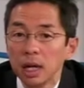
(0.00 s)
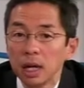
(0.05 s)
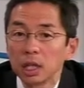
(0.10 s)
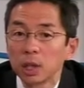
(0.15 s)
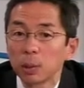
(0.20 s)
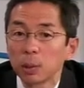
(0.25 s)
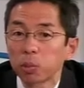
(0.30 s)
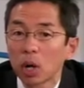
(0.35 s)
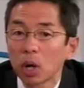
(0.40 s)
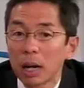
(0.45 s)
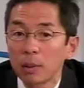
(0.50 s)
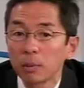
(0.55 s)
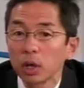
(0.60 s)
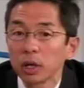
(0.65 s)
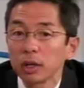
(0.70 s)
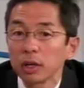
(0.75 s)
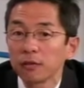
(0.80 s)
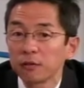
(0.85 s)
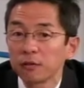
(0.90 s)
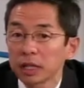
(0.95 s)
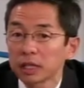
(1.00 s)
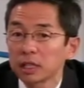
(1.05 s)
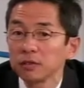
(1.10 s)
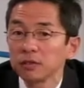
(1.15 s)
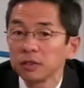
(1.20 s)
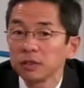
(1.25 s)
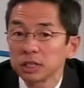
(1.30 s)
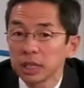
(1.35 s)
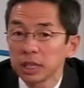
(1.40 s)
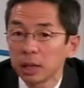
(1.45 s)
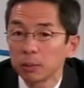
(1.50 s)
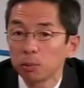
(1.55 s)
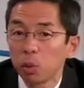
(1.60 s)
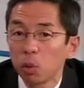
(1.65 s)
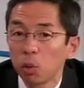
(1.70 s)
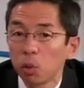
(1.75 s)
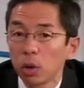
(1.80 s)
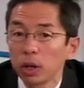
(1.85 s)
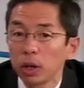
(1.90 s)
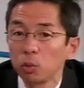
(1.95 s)
The primary effectiveness
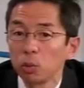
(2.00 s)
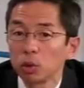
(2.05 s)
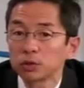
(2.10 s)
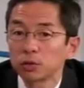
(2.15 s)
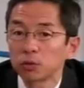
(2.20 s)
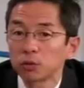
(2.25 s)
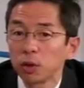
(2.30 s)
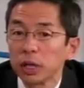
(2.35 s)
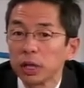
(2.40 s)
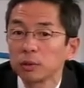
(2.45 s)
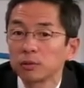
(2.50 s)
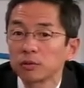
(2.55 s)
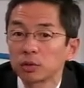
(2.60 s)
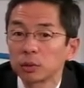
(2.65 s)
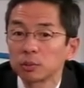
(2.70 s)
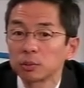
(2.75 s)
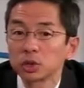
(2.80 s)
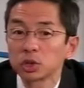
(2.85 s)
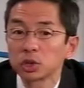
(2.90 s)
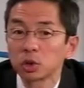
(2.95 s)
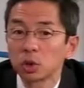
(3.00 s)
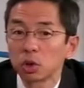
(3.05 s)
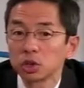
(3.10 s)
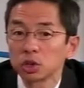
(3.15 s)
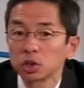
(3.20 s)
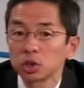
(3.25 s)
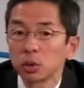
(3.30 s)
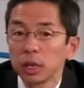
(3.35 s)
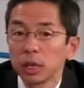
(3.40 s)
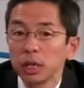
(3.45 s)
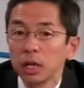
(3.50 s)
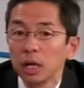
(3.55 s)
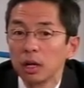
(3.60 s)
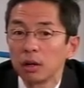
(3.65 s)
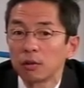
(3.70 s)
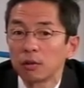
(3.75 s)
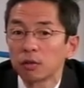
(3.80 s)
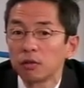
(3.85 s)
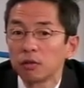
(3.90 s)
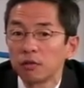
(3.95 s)
endpoint was freedom from surgery
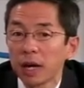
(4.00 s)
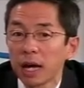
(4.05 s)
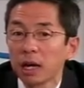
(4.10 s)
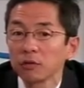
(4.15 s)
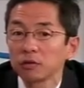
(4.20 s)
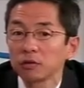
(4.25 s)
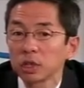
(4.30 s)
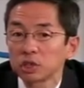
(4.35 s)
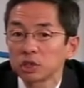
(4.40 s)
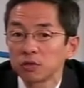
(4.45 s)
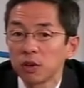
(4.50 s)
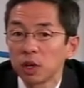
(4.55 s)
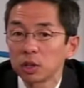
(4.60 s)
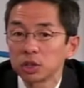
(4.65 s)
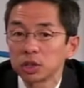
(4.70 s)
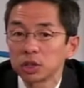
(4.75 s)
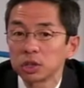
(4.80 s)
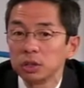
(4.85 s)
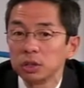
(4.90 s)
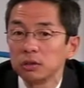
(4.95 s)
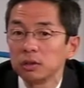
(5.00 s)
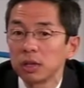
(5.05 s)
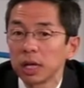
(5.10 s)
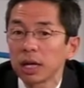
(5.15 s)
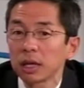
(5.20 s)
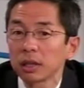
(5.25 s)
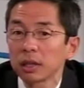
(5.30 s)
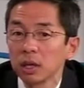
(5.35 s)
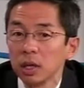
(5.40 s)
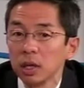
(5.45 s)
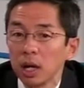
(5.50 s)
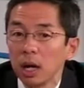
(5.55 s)
for valve dysfunction, death,